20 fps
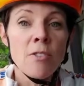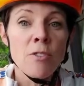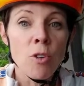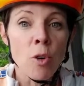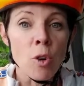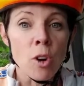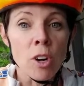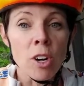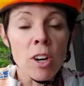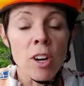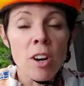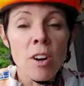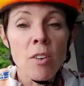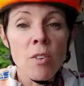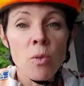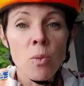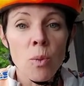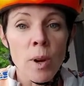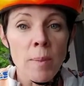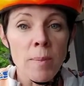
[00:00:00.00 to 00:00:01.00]
for
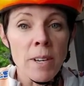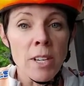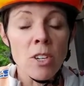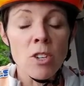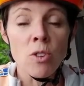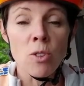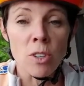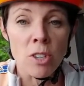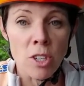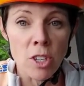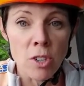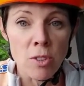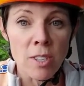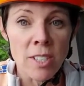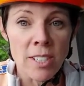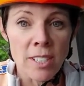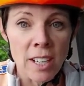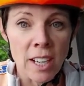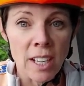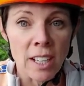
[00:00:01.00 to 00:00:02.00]
women who are new
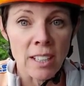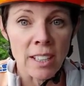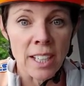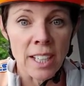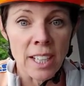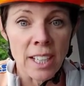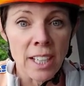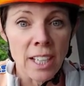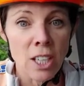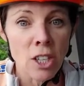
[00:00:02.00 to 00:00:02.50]
to cycling.